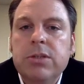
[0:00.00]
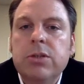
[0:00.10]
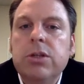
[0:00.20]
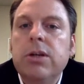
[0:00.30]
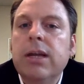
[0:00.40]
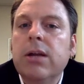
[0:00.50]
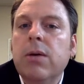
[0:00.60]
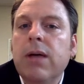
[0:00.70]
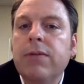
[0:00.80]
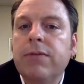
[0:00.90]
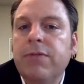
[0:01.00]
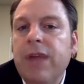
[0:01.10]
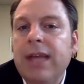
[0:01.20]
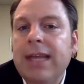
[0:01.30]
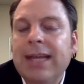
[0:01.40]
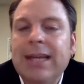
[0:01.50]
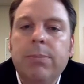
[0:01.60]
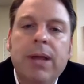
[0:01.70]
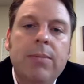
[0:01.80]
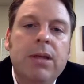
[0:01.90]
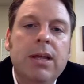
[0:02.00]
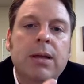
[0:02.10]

So you got to go out and find that down payment.